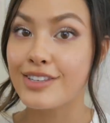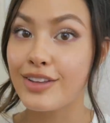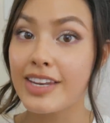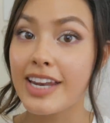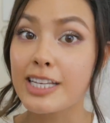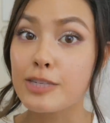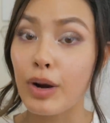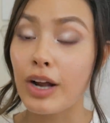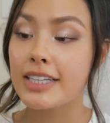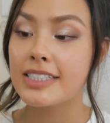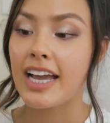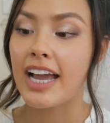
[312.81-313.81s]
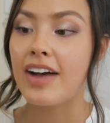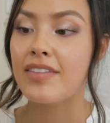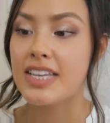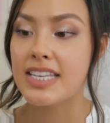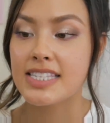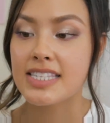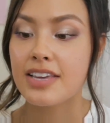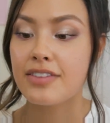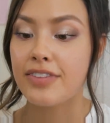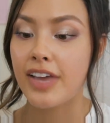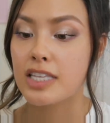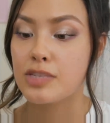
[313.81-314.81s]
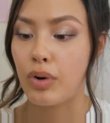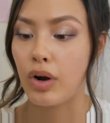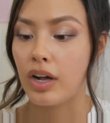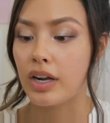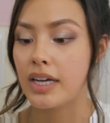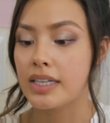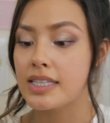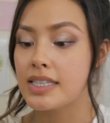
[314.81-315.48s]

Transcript: So the next product I have is the face product.